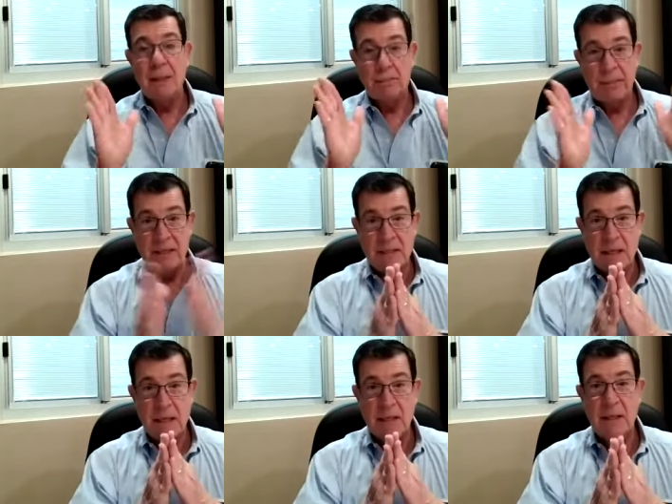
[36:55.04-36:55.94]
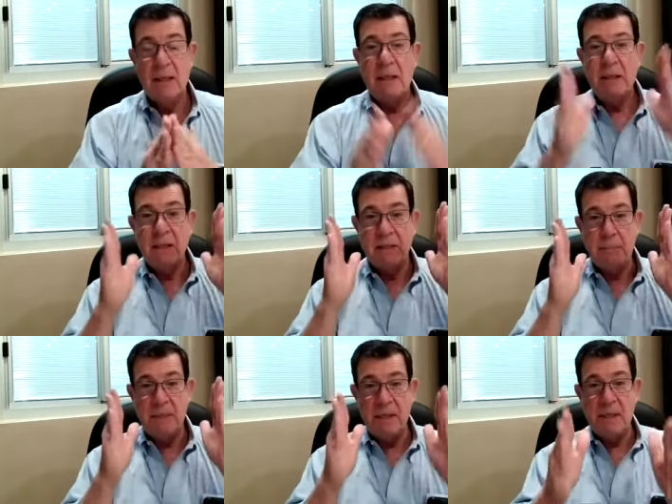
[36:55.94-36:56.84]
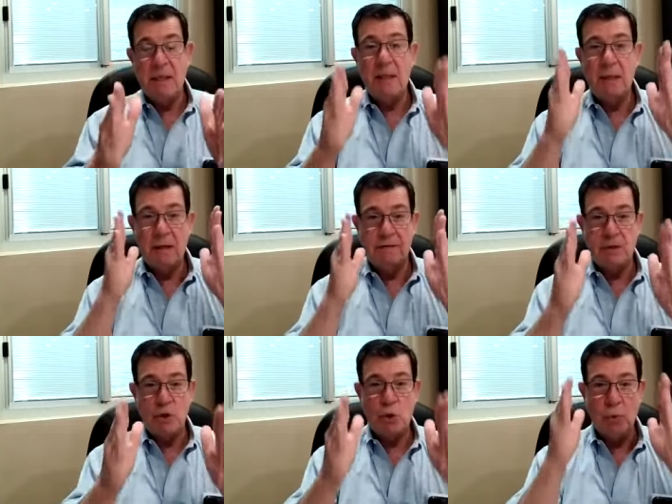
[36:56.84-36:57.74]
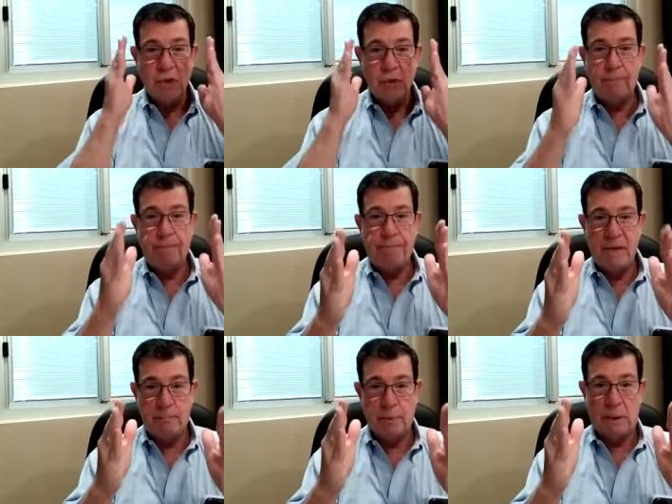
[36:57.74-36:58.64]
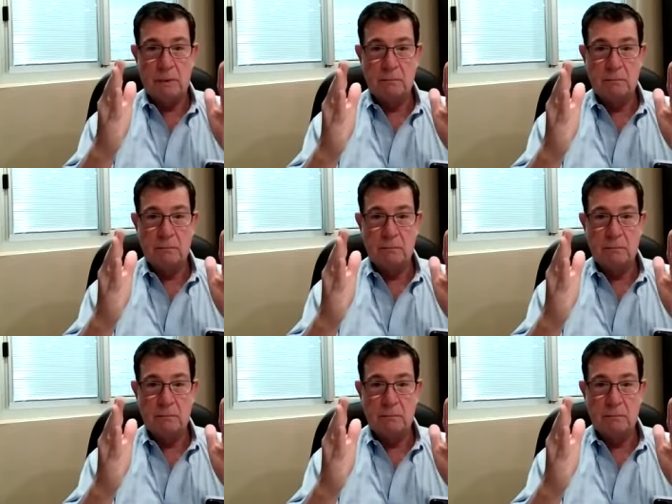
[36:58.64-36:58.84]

Pesach is the beginning of the Jewish people